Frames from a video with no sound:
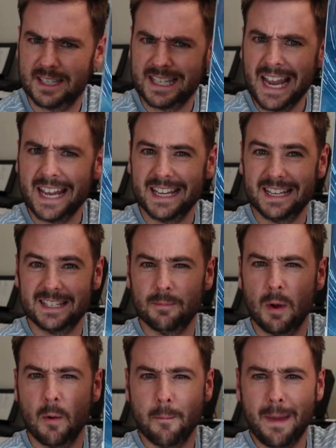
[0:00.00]
Today is
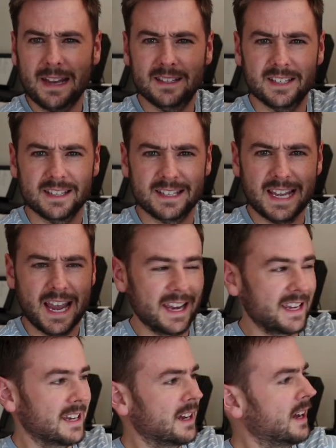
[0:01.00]
a momentous
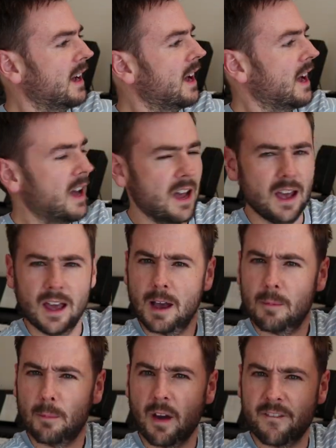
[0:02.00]
day.
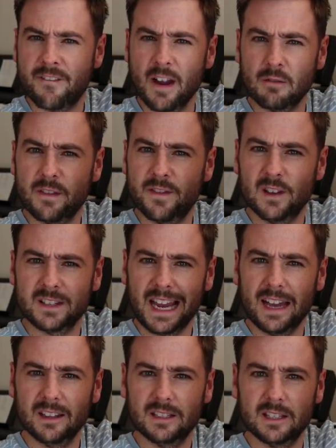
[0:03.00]
My very first
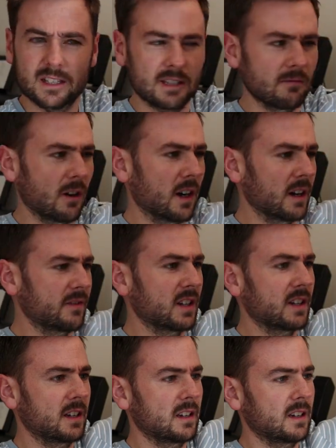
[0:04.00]
calendar's arrived.